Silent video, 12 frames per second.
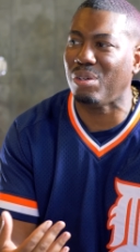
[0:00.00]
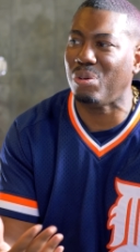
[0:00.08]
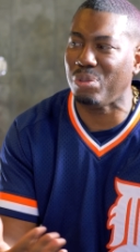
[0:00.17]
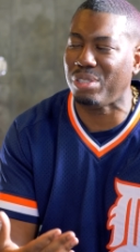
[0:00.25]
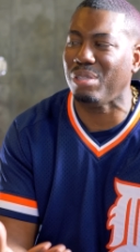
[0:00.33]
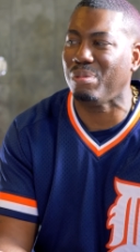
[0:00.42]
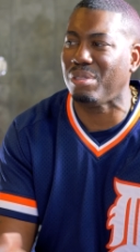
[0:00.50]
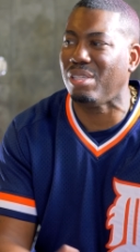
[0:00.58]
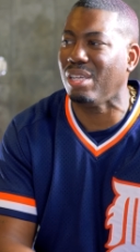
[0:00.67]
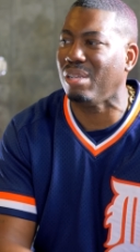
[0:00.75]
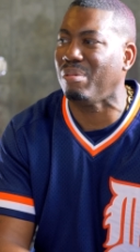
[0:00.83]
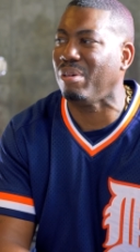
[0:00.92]
who she was
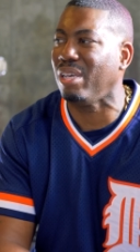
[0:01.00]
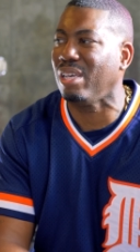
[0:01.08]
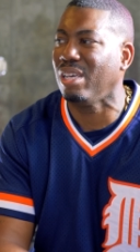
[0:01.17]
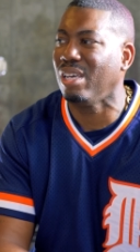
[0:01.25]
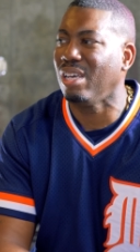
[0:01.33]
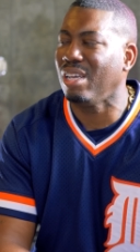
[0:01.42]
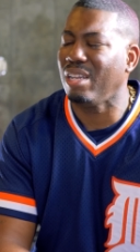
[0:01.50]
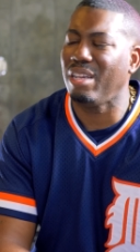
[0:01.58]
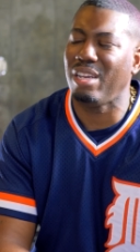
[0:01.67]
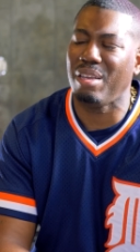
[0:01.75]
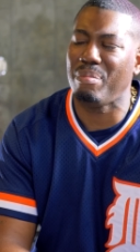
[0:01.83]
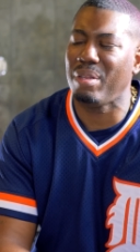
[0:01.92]
dealing with.
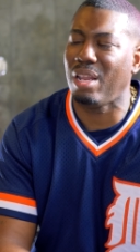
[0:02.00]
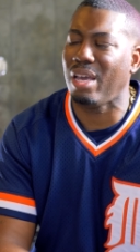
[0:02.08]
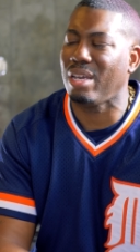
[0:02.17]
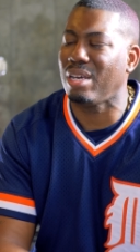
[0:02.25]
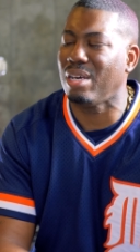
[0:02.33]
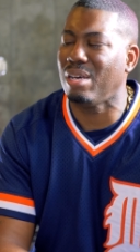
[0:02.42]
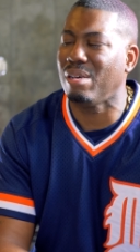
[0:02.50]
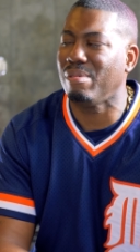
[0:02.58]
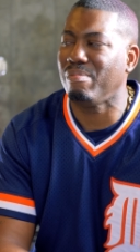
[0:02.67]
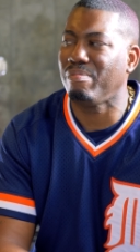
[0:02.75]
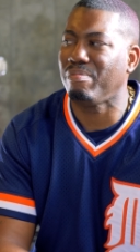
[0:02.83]
And they'd be like, oh